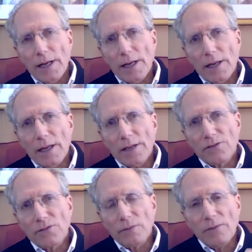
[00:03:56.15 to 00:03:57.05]

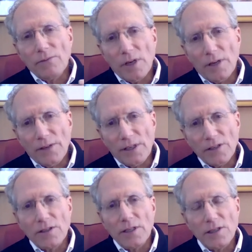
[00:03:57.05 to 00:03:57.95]

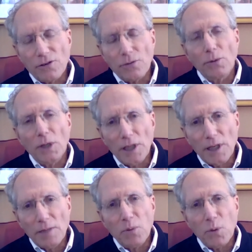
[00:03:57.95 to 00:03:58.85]
these are
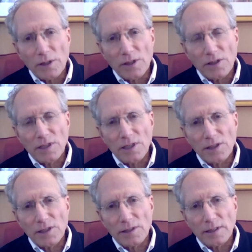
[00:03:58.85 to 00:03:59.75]
really important
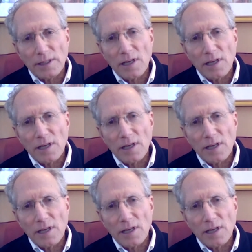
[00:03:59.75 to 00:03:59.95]
decisions that these